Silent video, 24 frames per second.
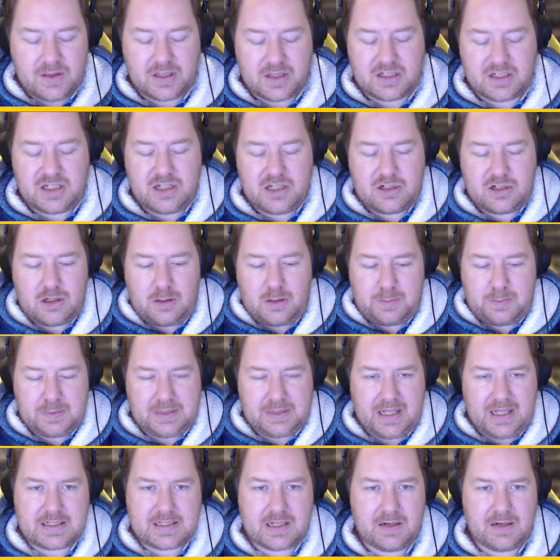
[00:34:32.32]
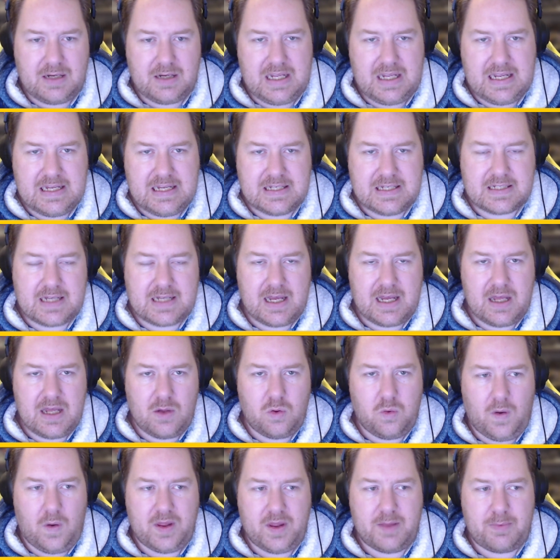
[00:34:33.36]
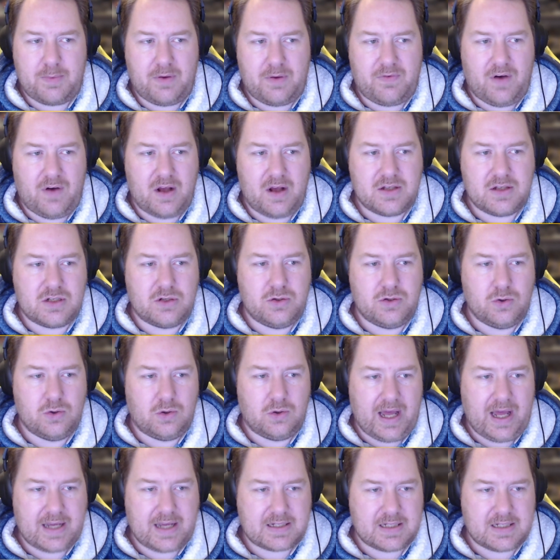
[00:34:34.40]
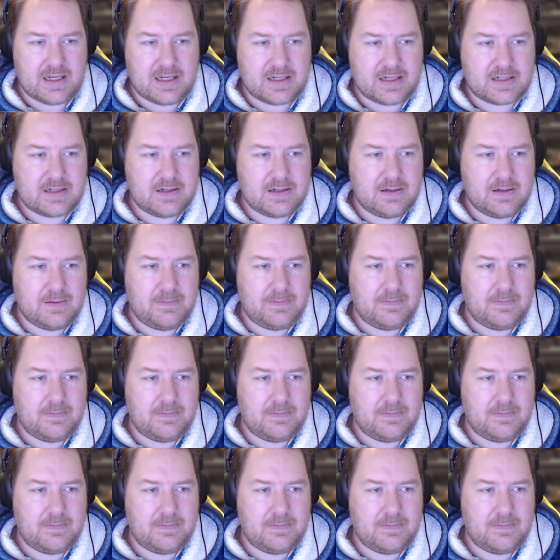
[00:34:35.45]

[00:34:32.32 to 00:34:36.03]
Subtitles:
The Digital Plus is the one that provides dual access.